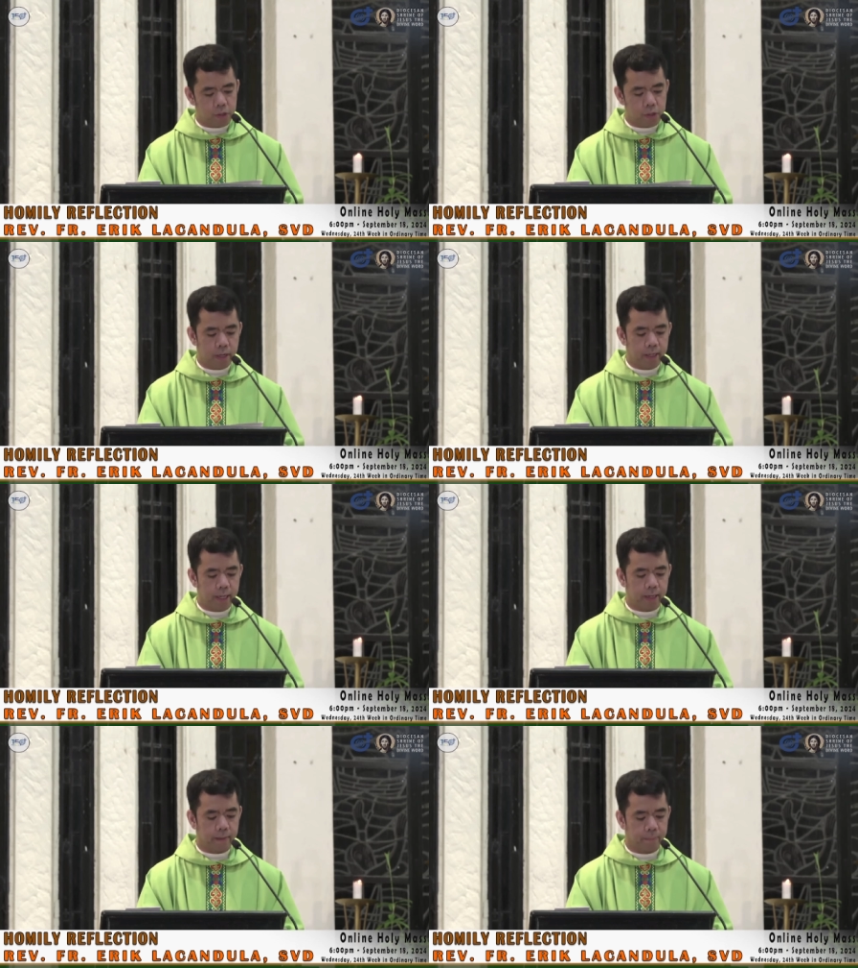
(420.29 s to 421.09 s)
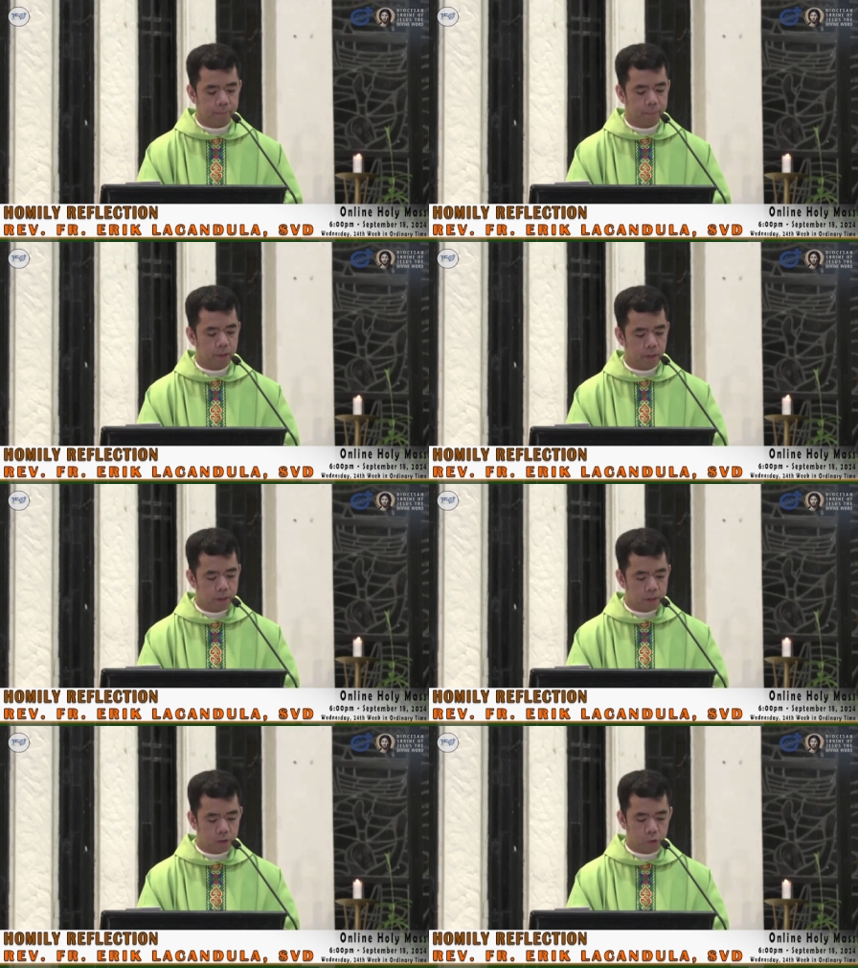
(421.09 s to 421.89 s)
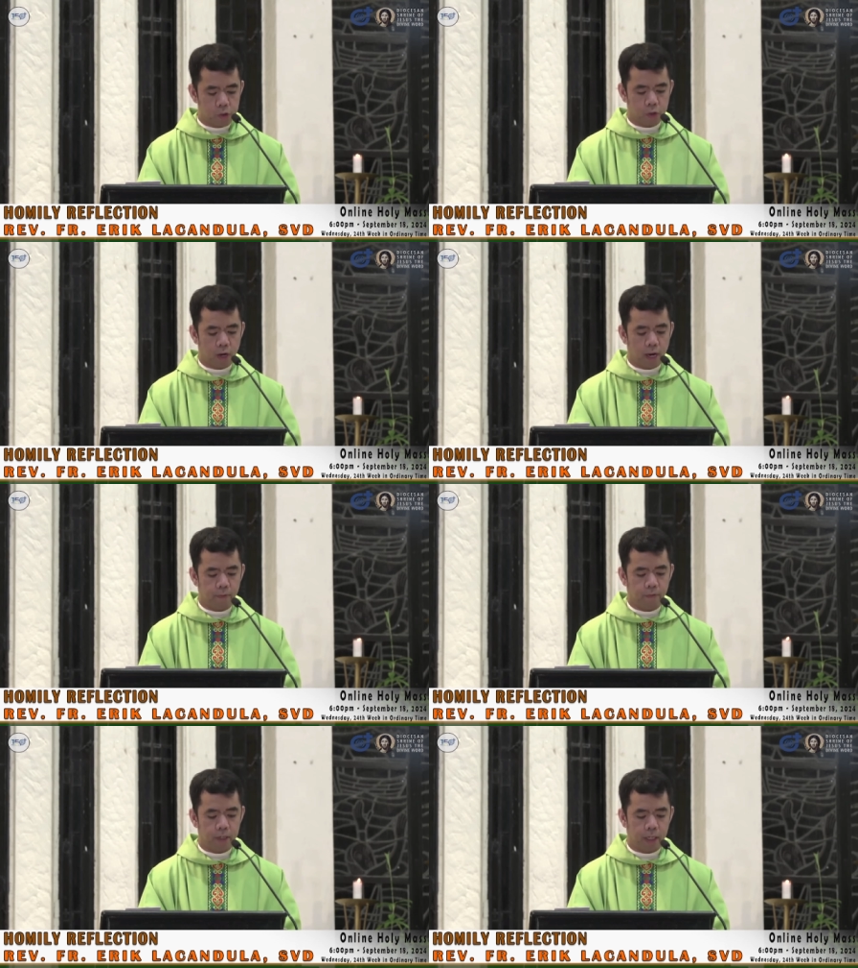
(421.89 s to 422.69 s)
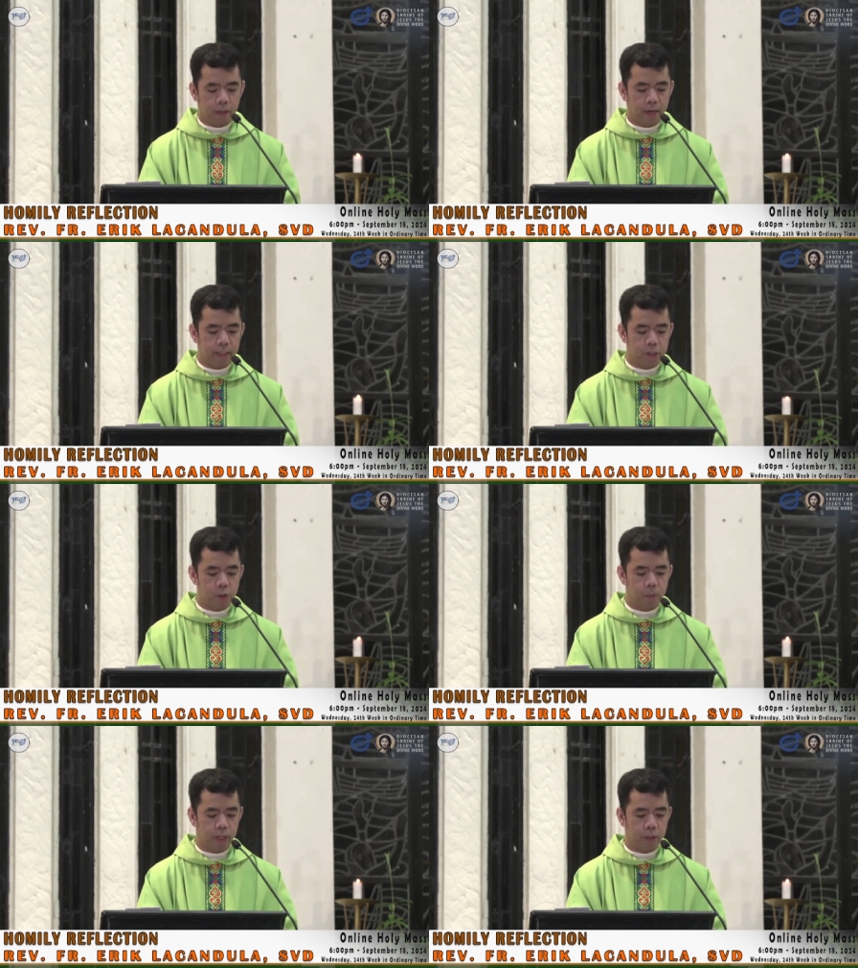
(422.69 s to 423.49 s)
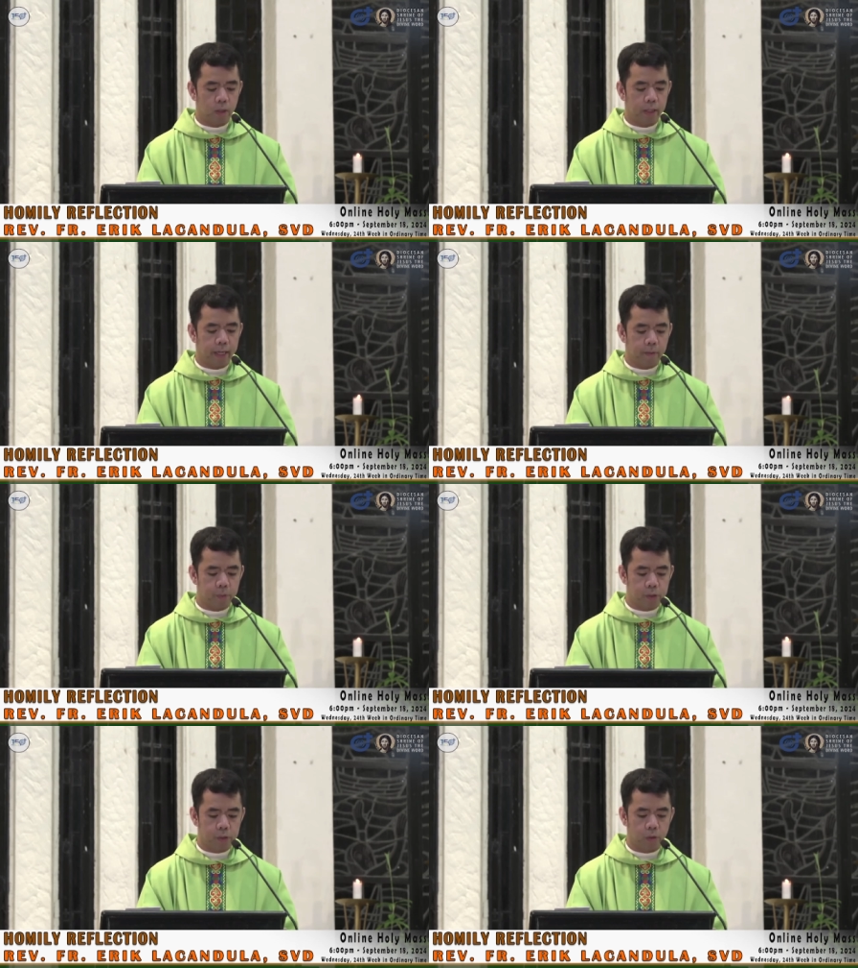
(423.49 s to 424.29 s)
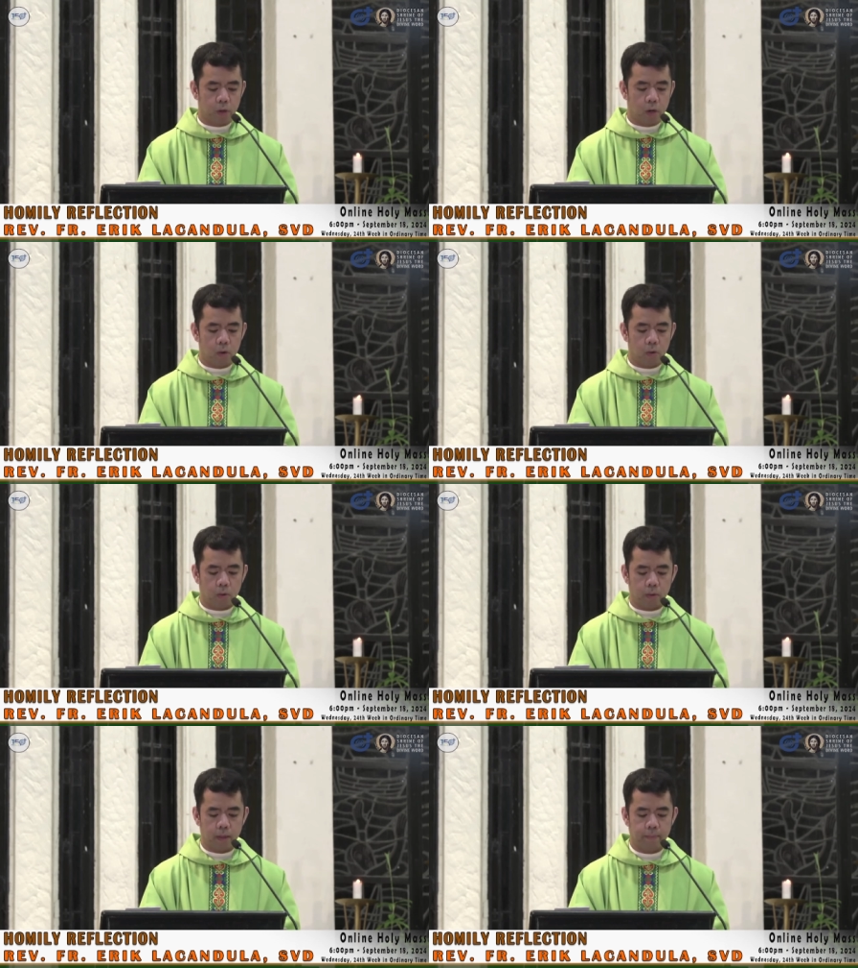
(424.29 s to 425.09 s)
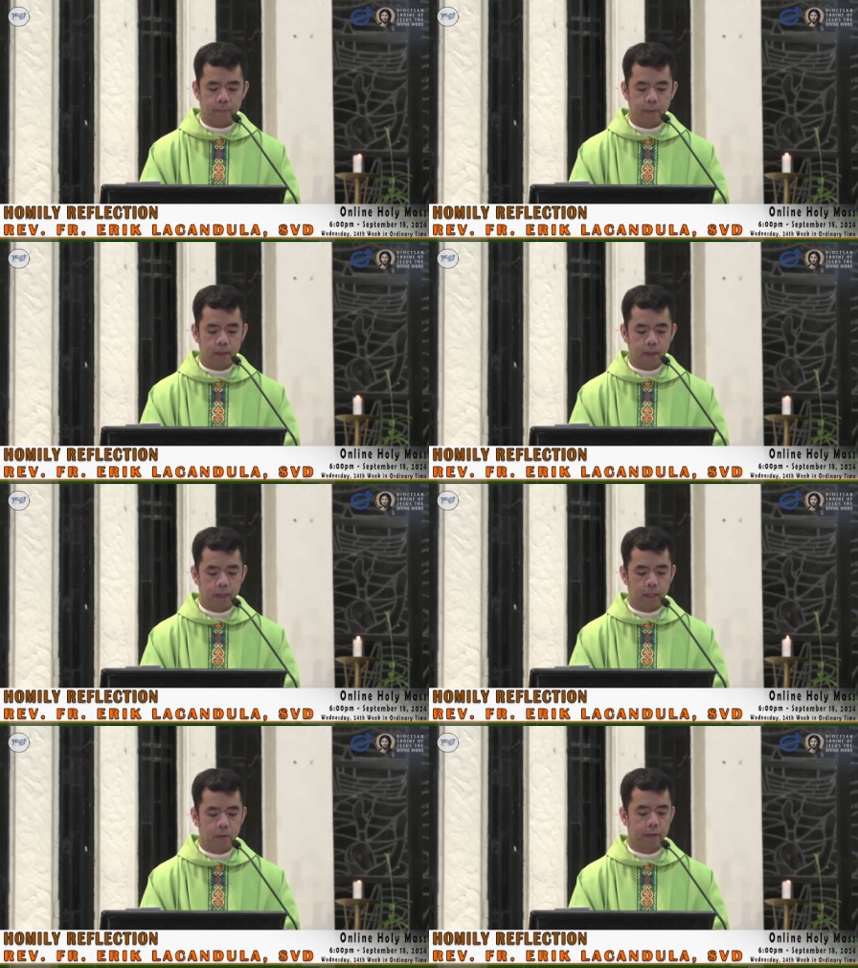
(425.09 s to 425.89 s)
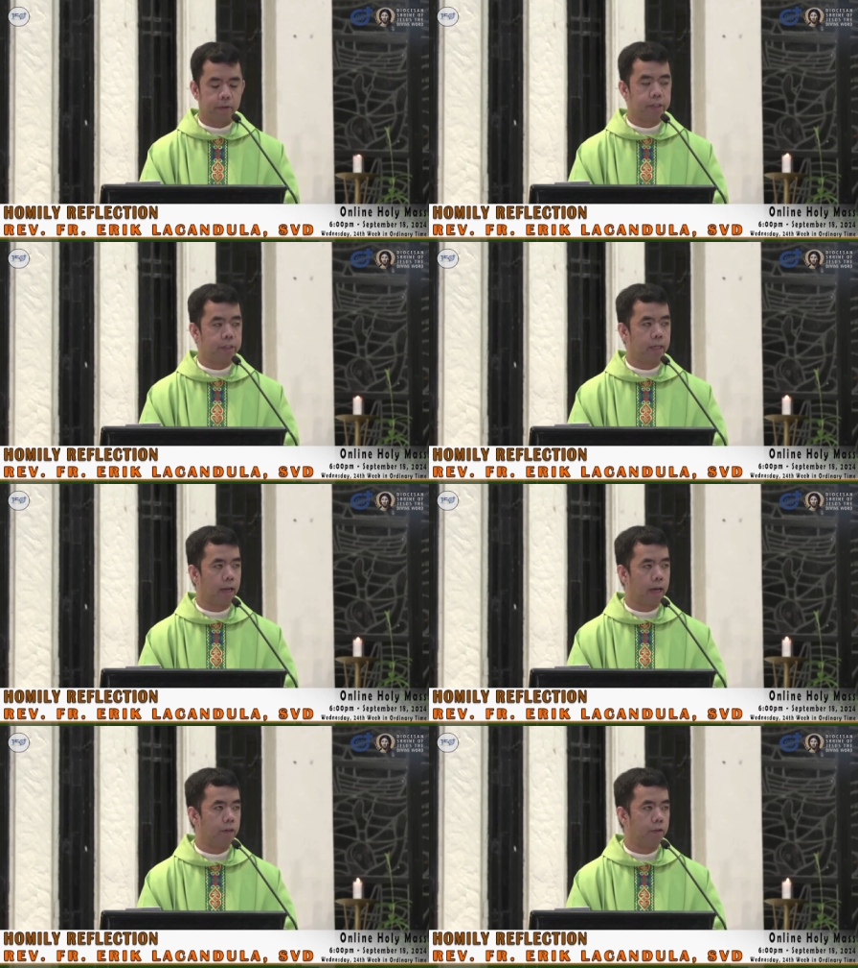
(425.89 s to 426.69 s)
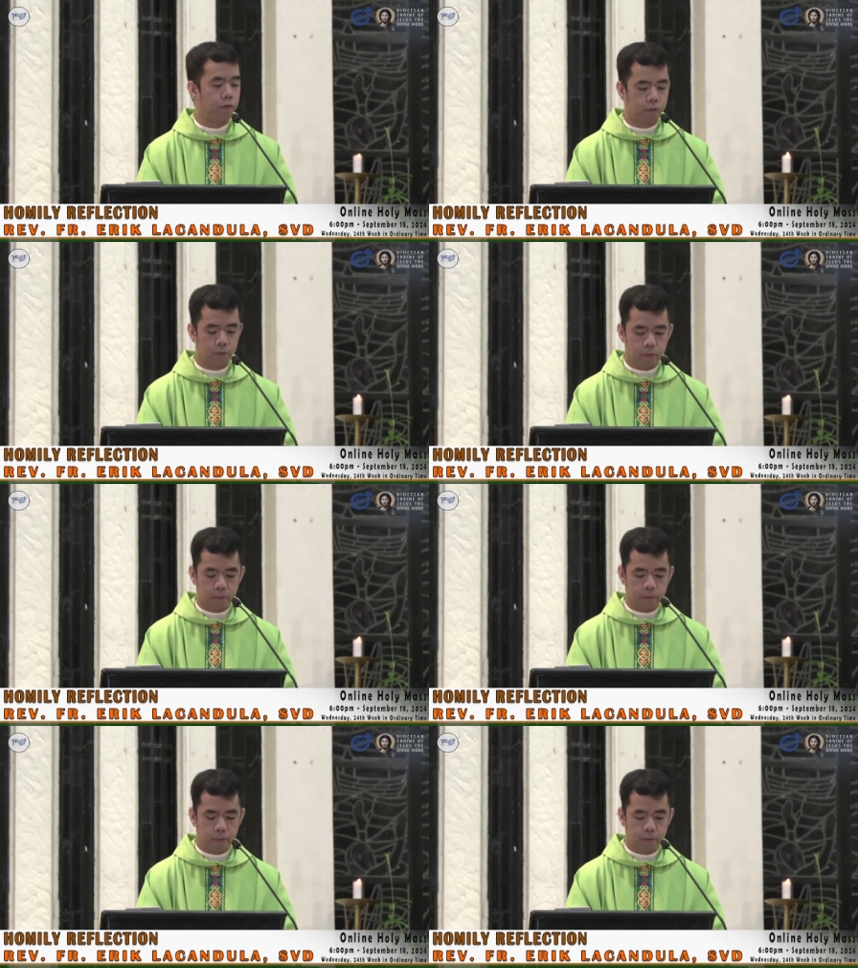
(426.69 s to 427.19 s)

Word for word: reading to strive for the greatest spiritual gifts to grow in our Christian life.